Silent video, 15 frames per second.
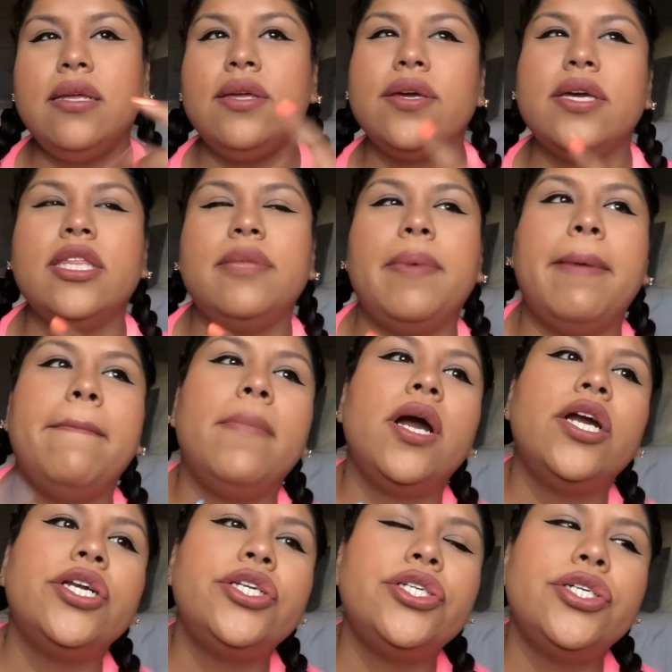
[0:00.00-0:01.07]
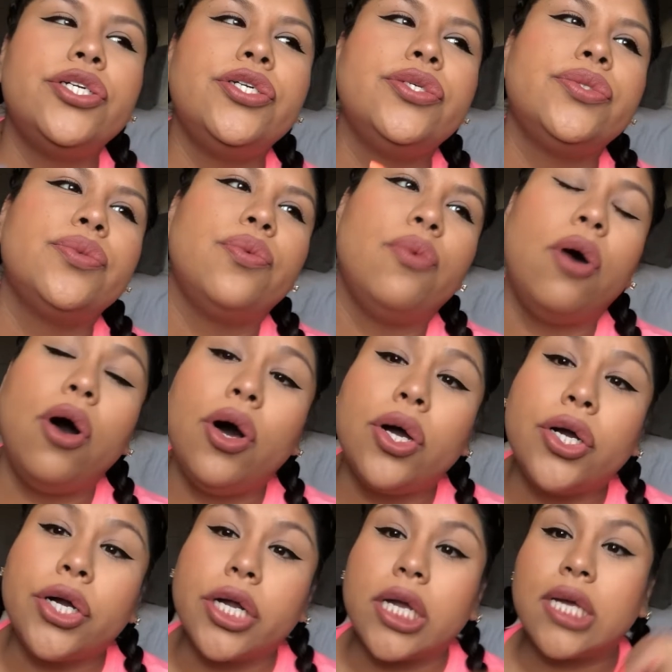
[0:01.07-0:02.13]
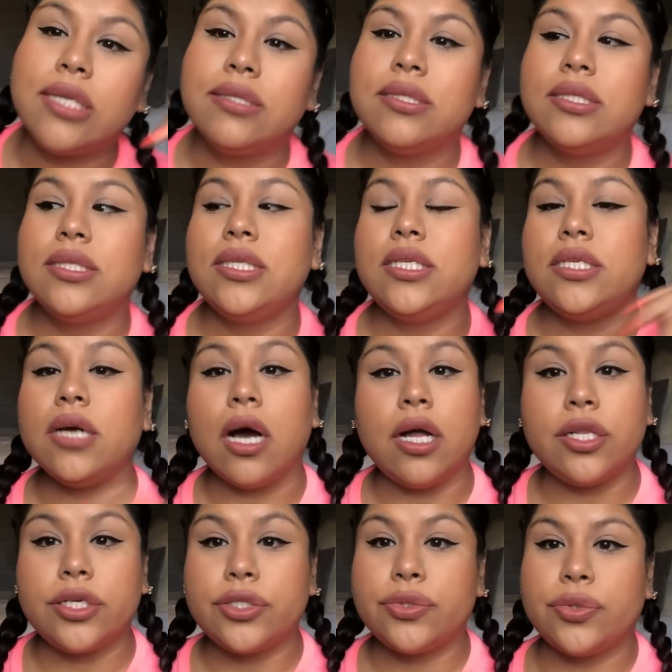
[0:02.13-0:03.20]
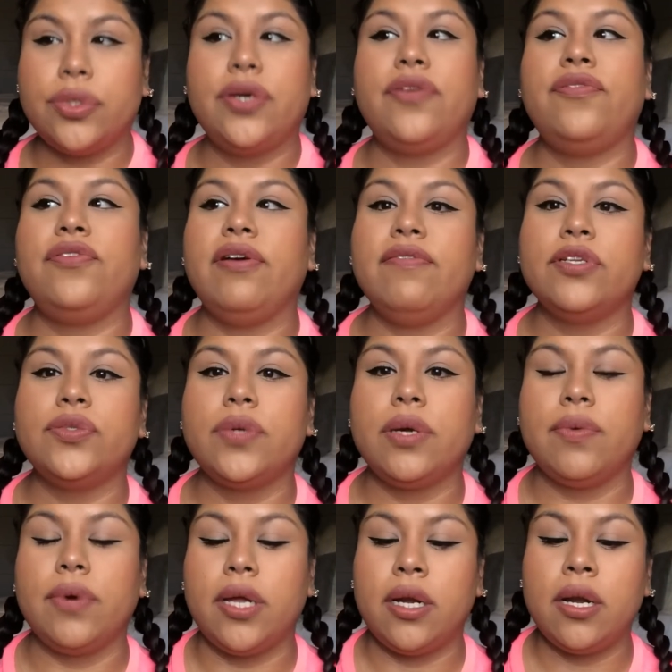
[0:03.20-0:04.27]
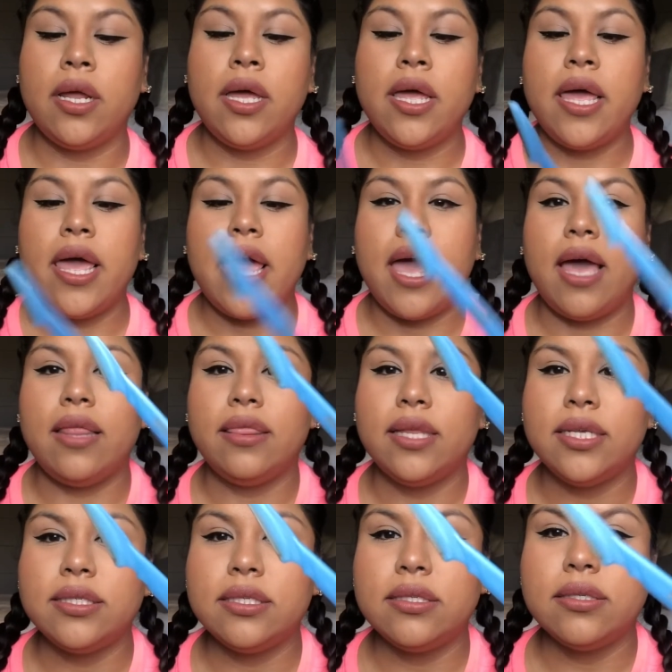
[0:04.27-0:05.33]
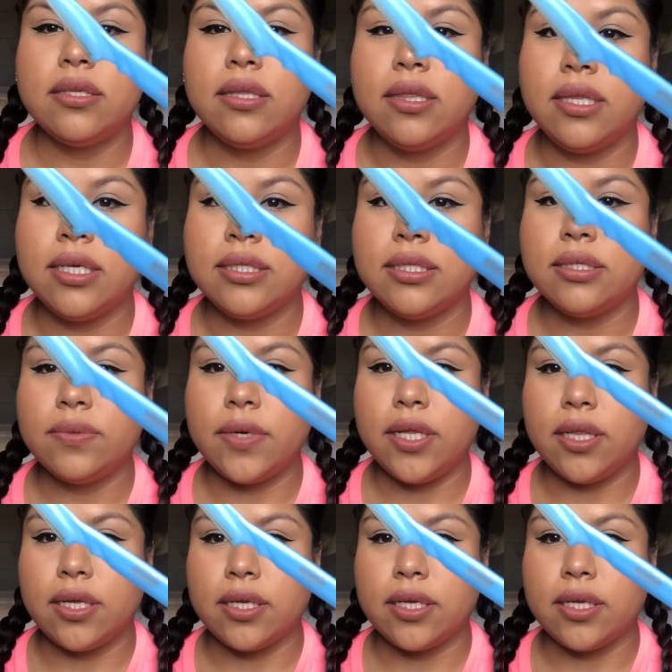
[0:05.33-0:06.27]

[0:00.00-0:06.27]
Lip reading: you can get them at Marshall's, Walgreens, the dollar store, Forever 21. And this is what it